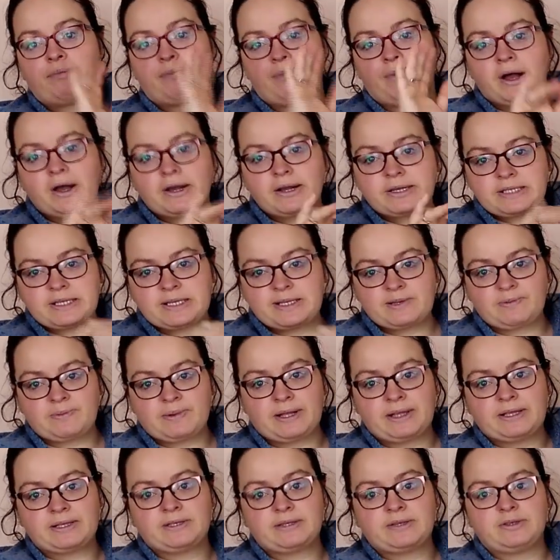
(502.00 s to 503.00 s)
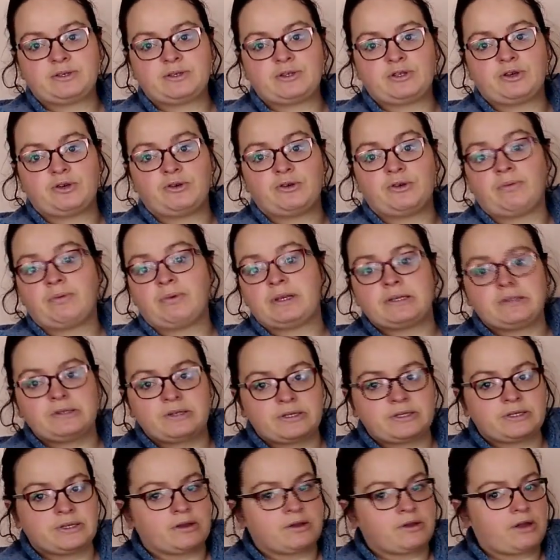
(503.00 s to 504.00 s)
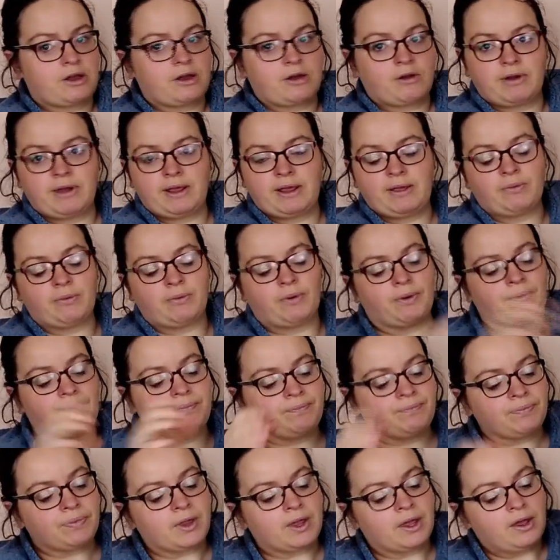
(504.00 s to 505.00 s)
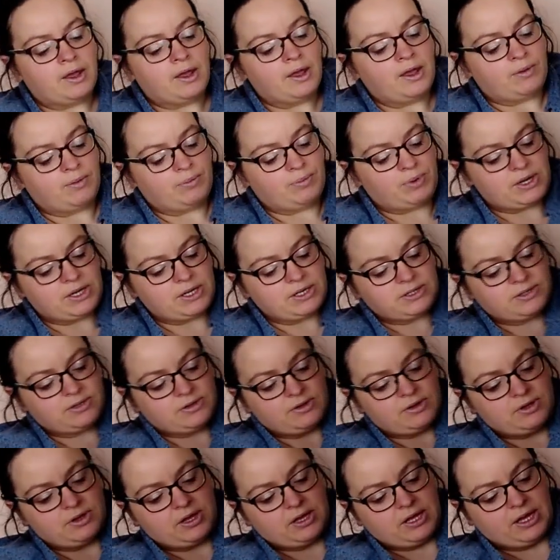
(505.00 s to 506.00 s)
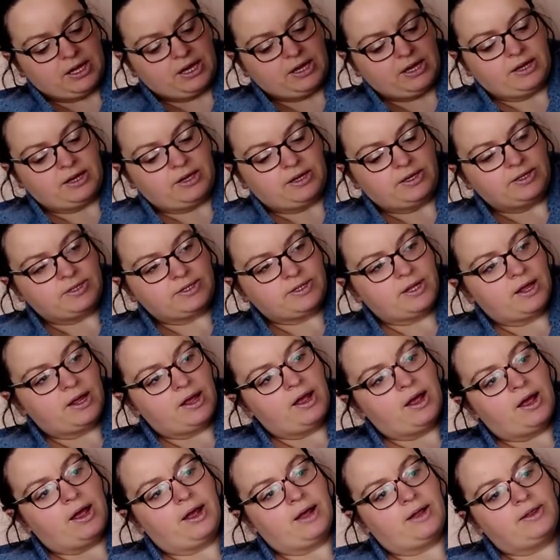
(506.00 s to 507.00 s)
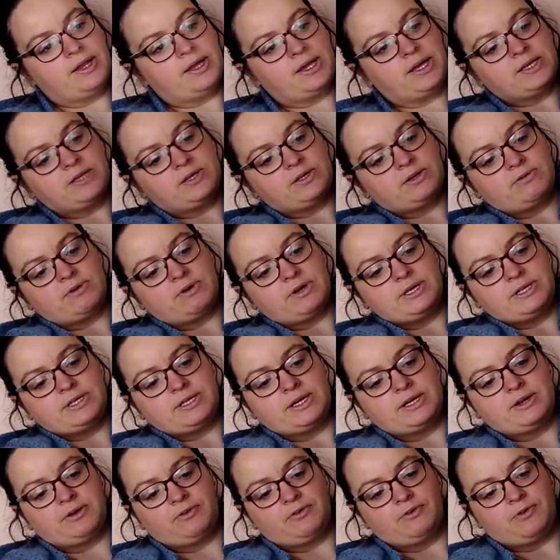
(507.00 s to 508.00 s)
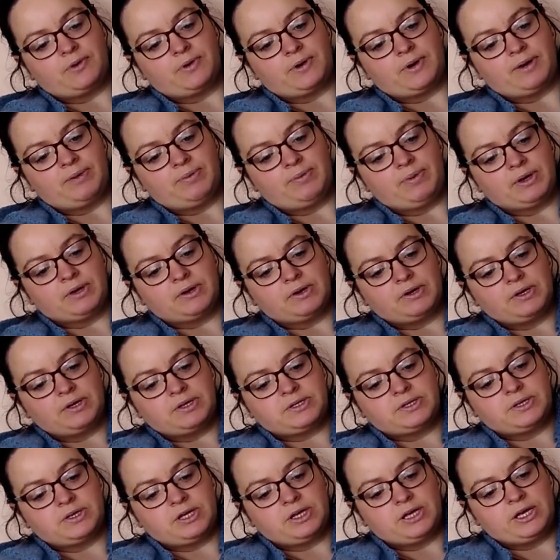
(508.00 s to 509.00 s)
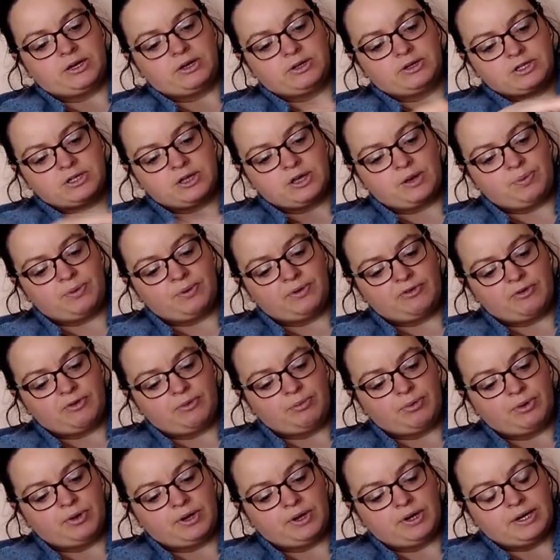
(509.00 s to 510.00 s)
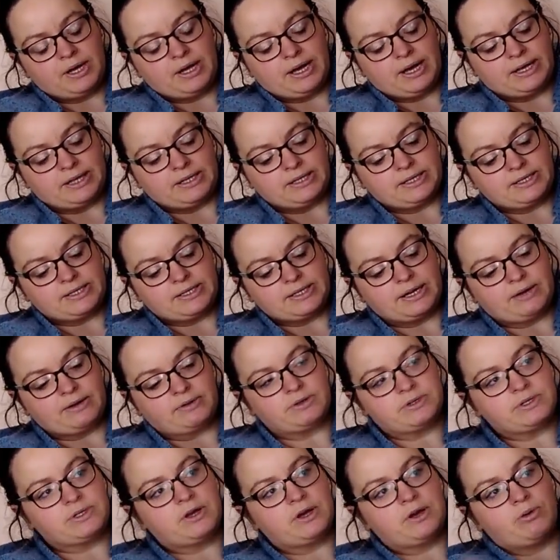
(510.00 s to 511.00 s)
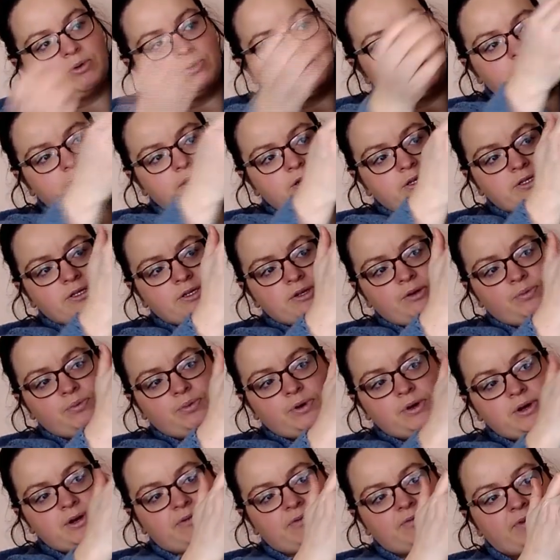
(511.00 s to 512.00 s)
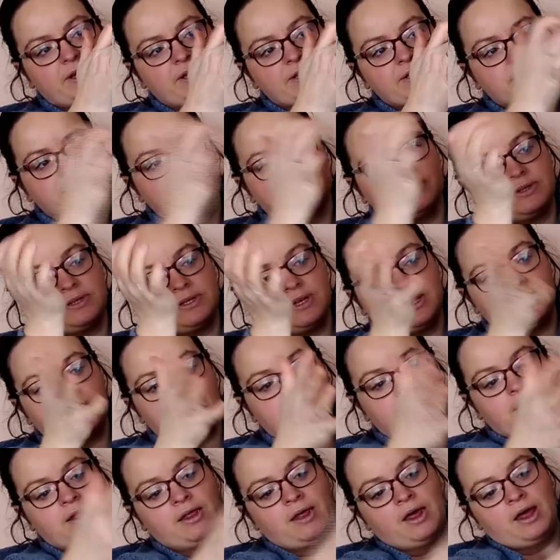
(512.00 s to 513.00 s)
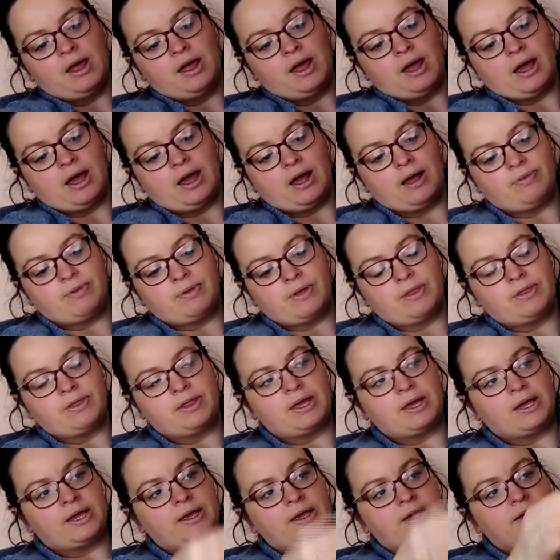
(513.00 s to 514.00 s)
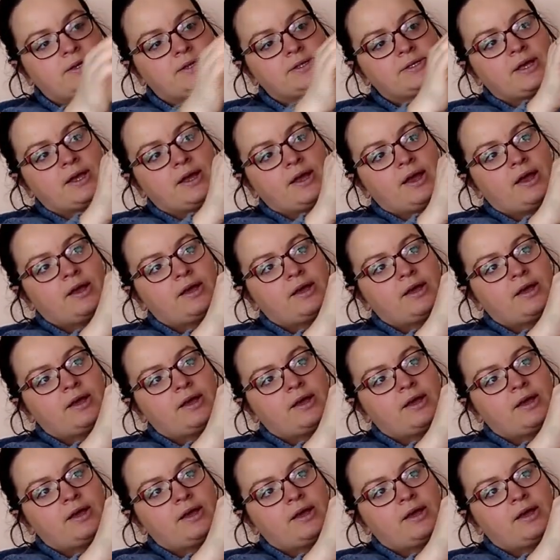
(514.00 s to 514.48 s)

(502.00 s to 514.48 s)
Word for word: Marks and Spencers do them. It's just like a cream one. But I saw these, and these are ideal for her because it'll stop her from putting her hands down. So we could still put a vest underneath, and then these.